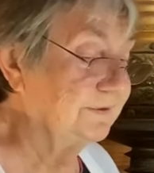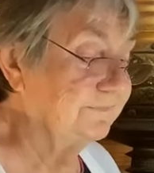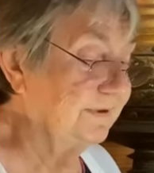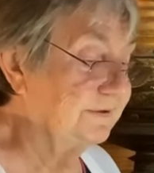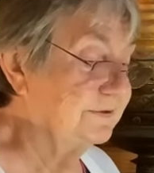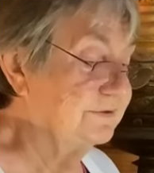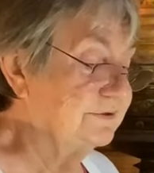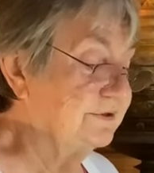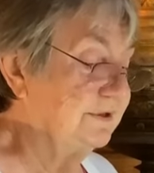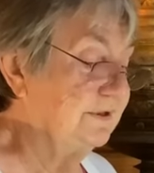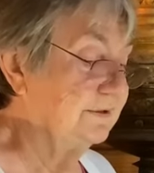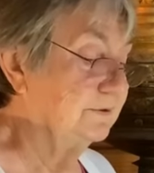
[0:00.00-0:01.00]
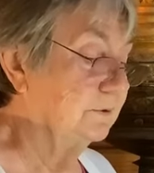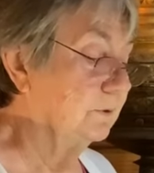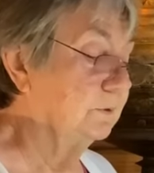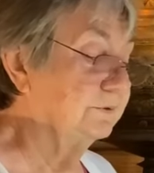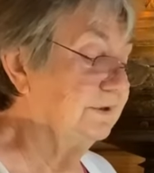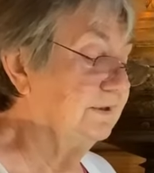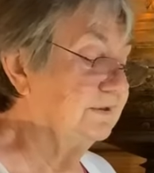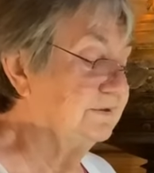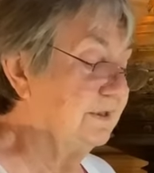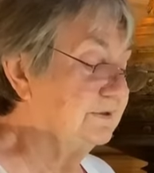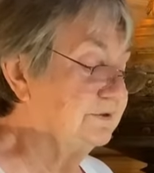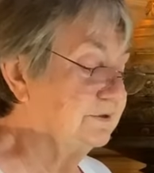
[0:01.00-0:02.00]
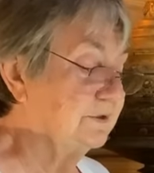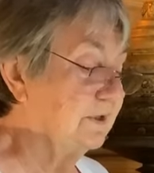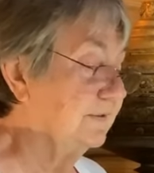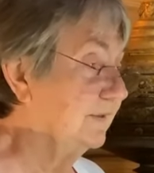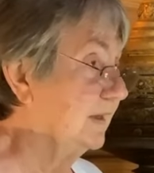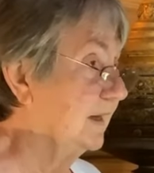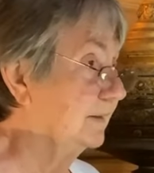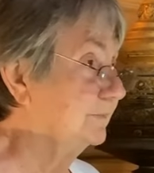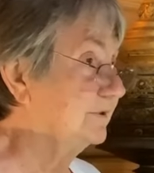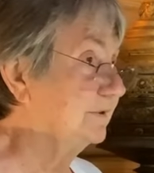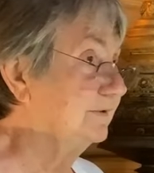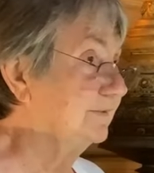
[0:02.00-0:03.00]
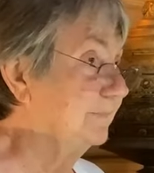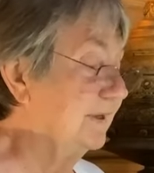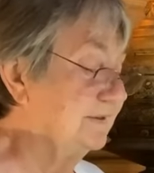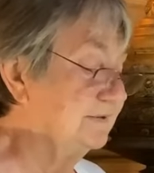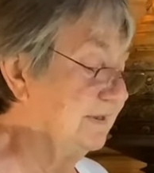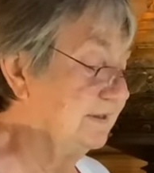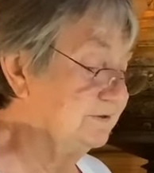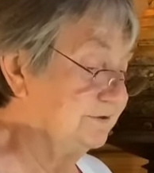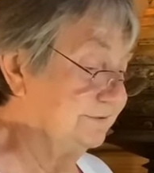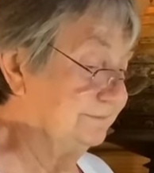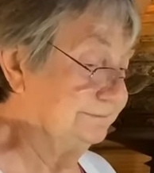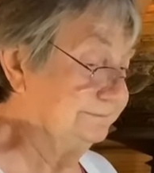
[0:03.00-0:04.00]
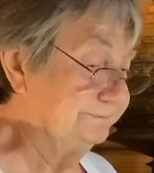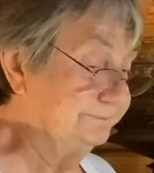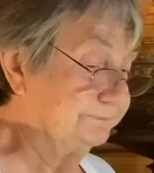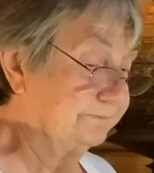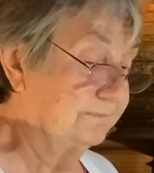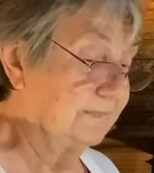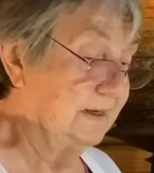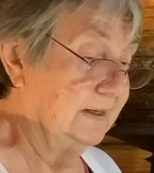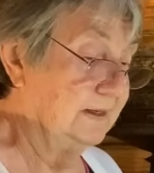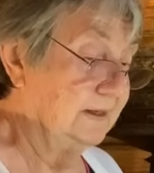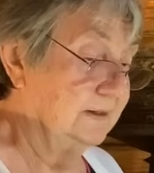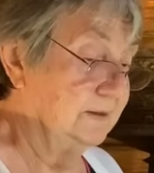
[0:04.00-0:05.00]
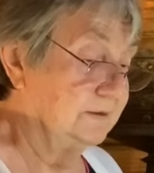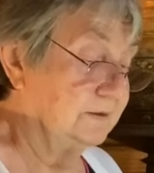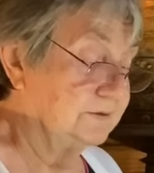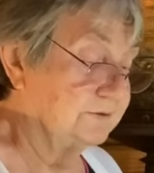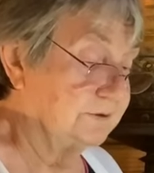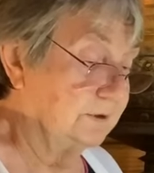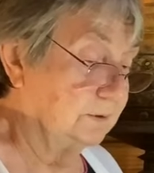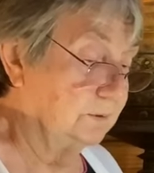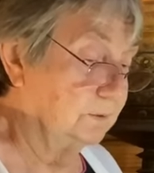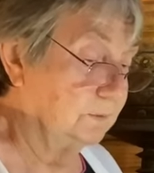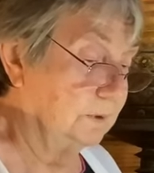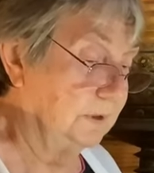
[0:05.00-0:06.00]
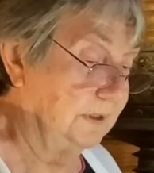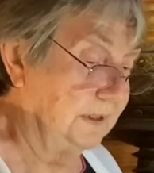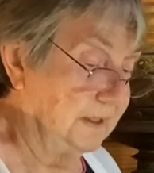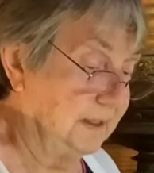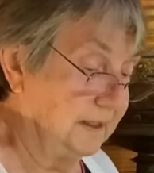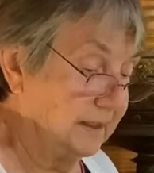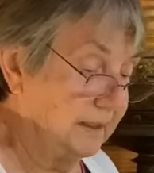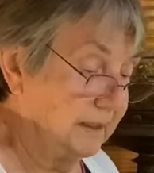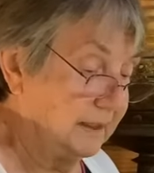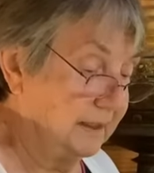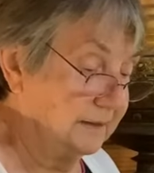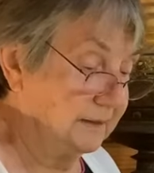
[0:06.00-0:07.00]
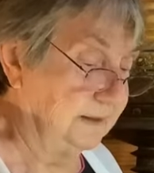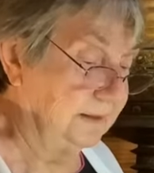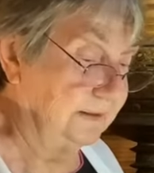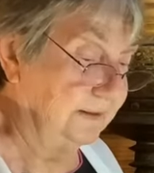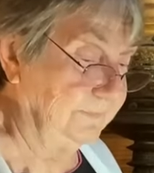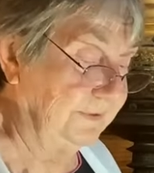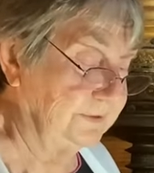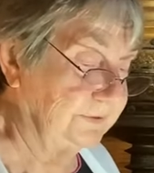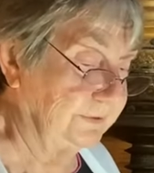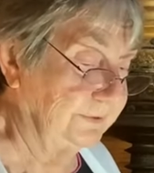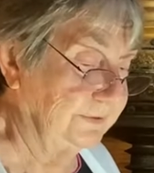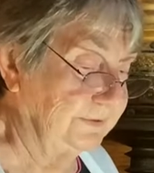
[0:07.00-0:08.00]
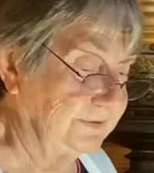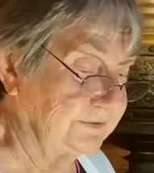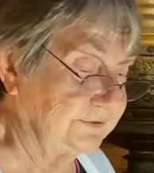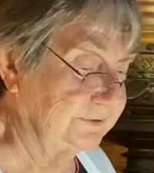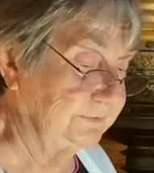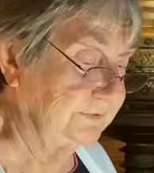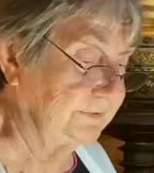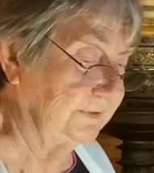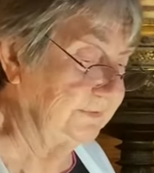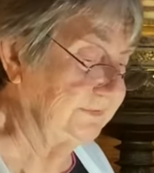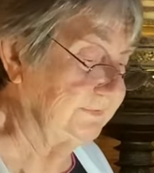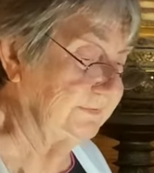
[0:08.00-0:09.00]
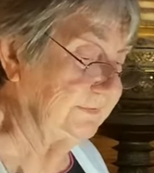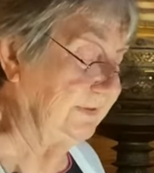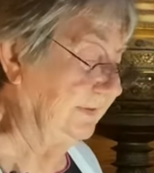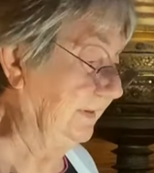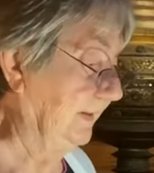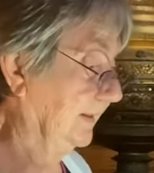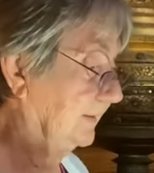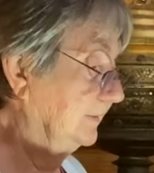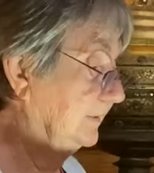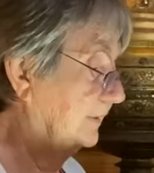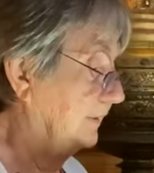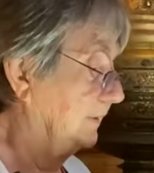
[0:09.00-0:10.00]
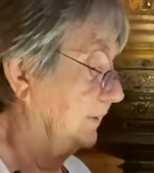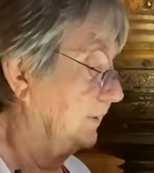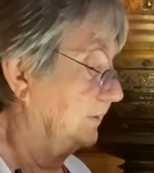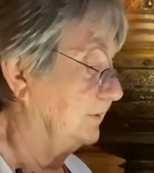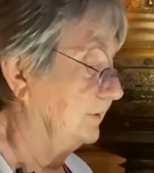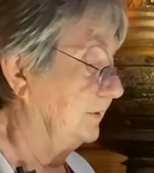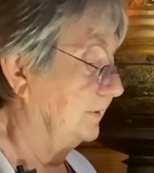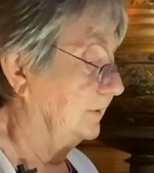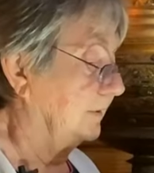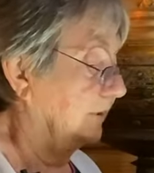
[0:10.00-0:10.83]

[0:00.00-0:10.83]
of energy in holding attention on the object of meditation. So let me turn to the suttas again to